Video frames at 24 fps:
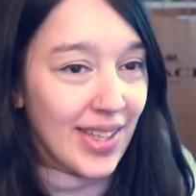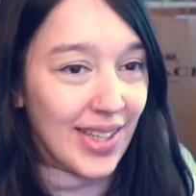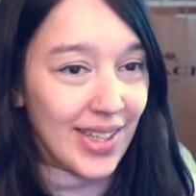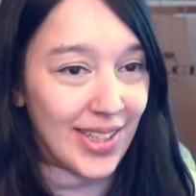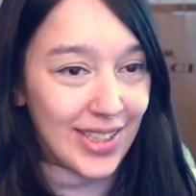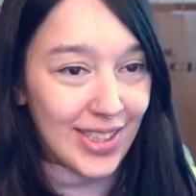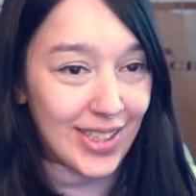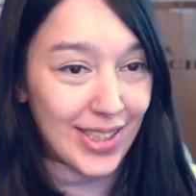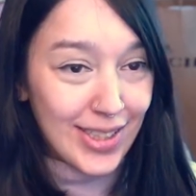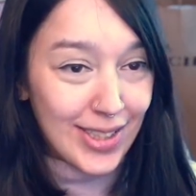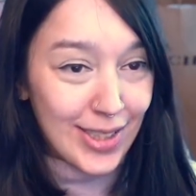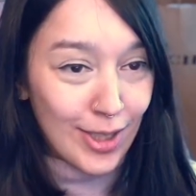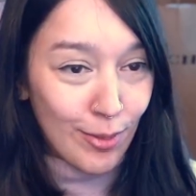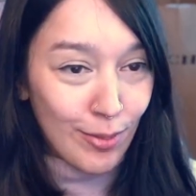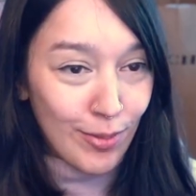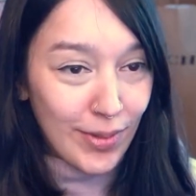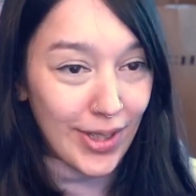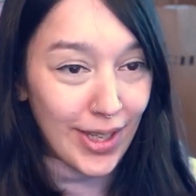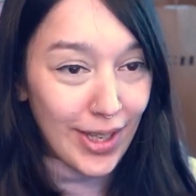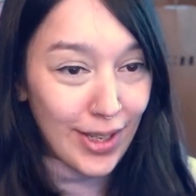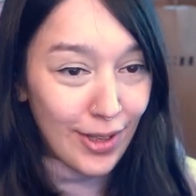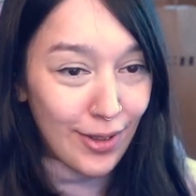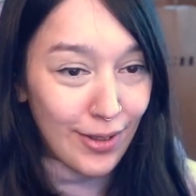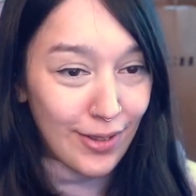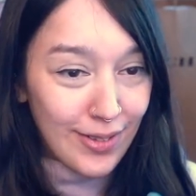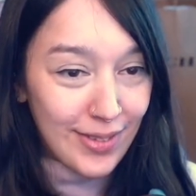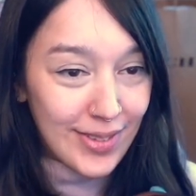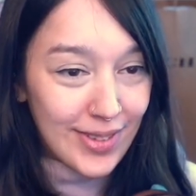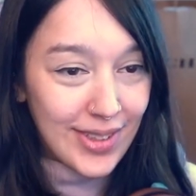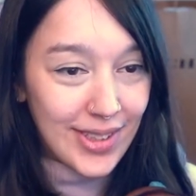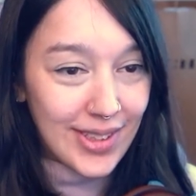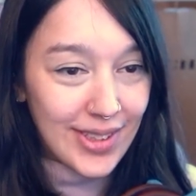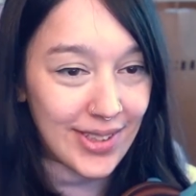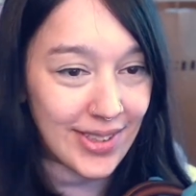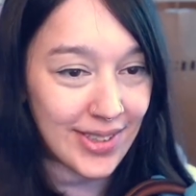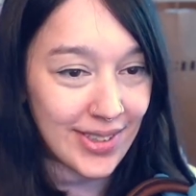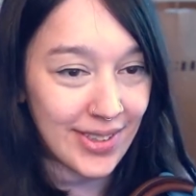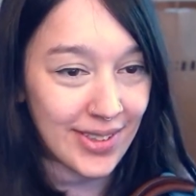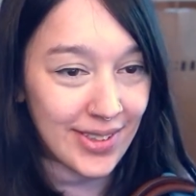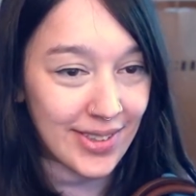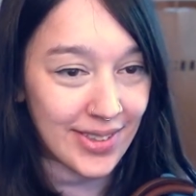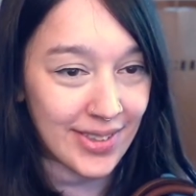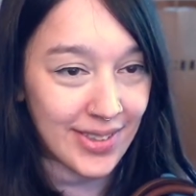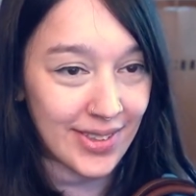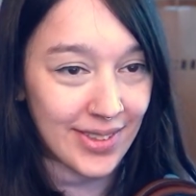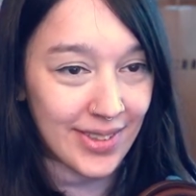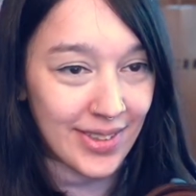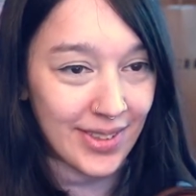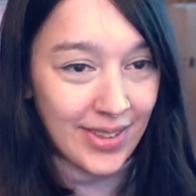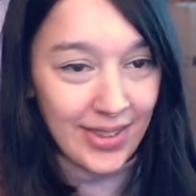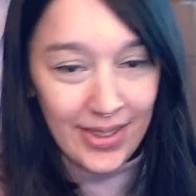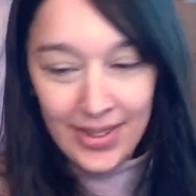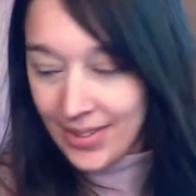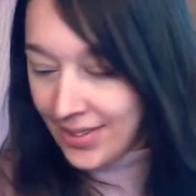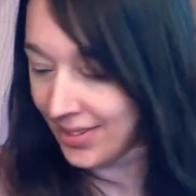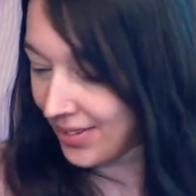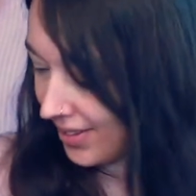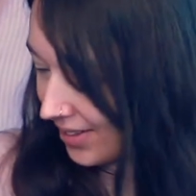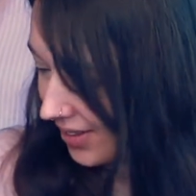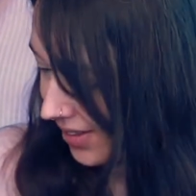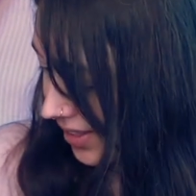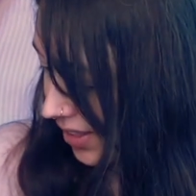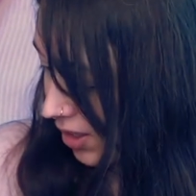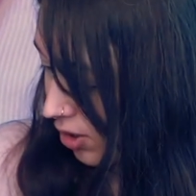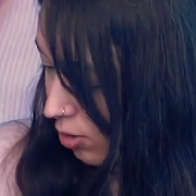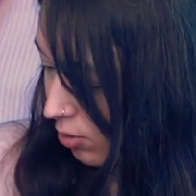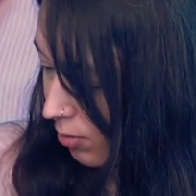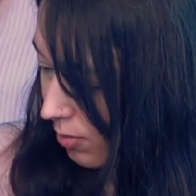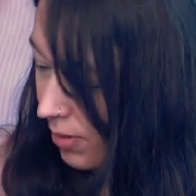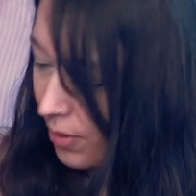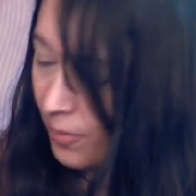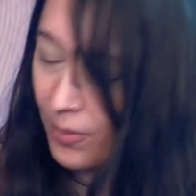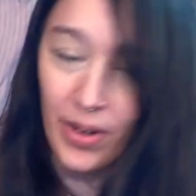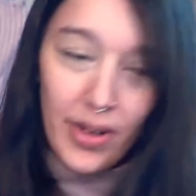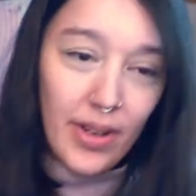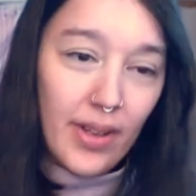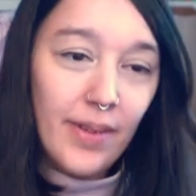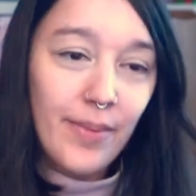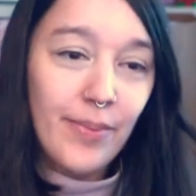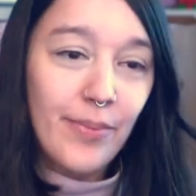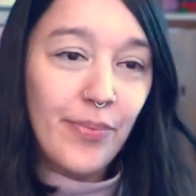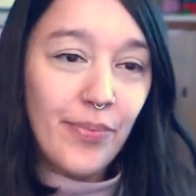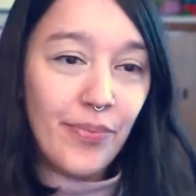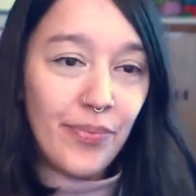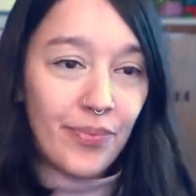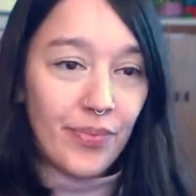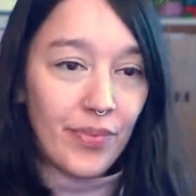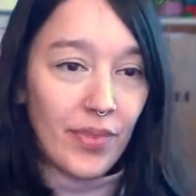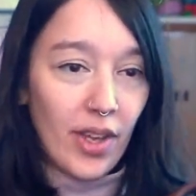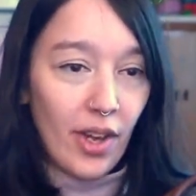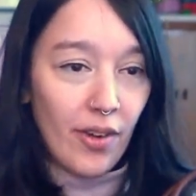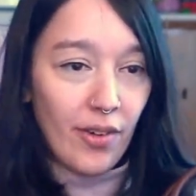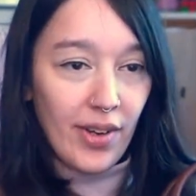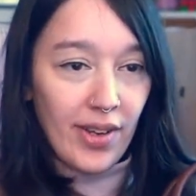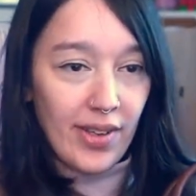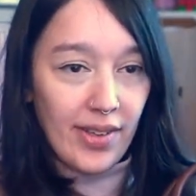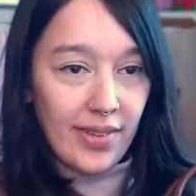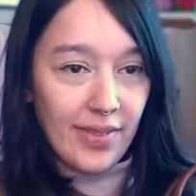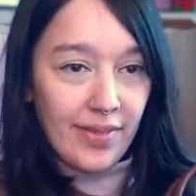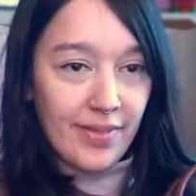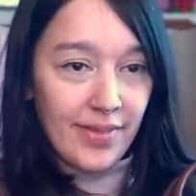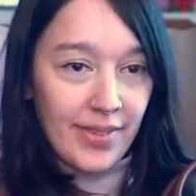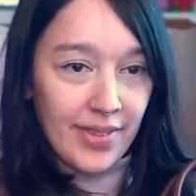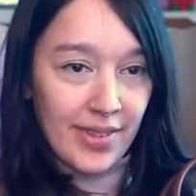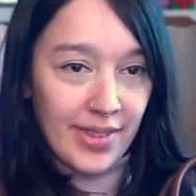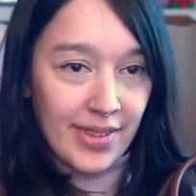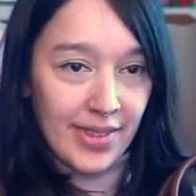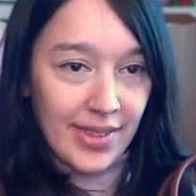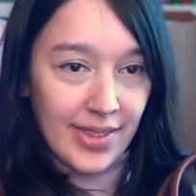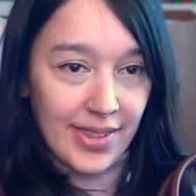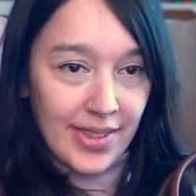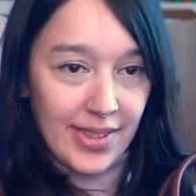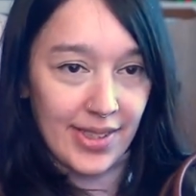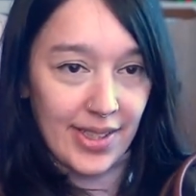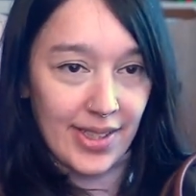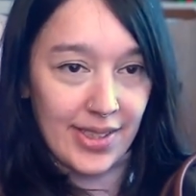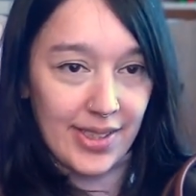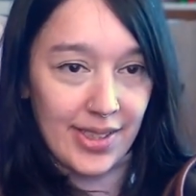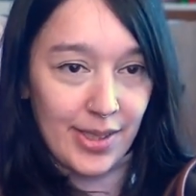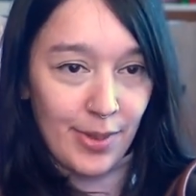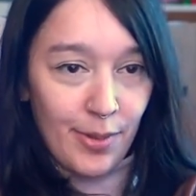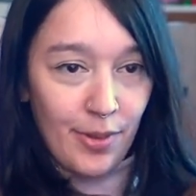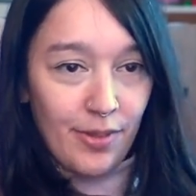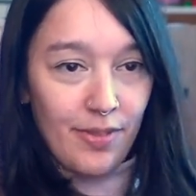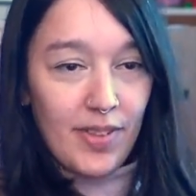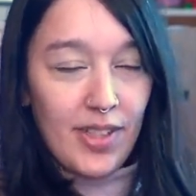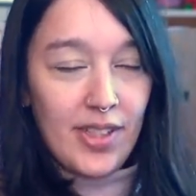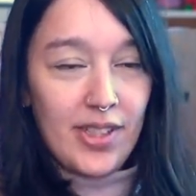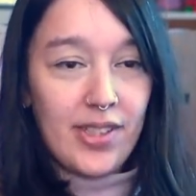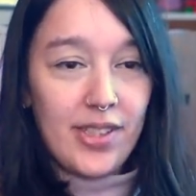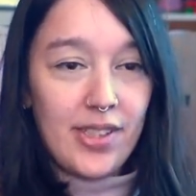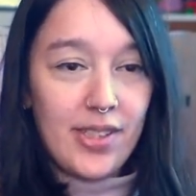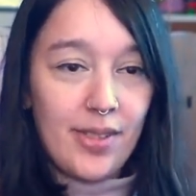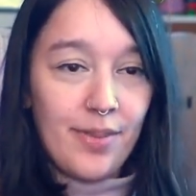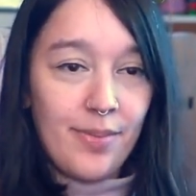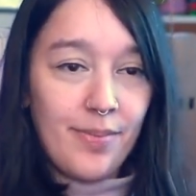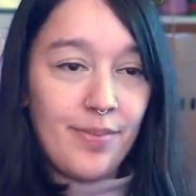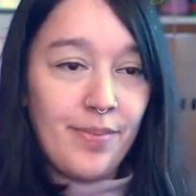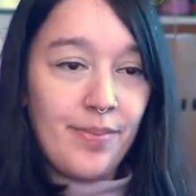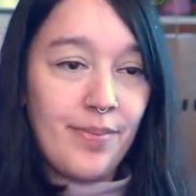She's so cute! Little Rowan. Alright, let's see what fits.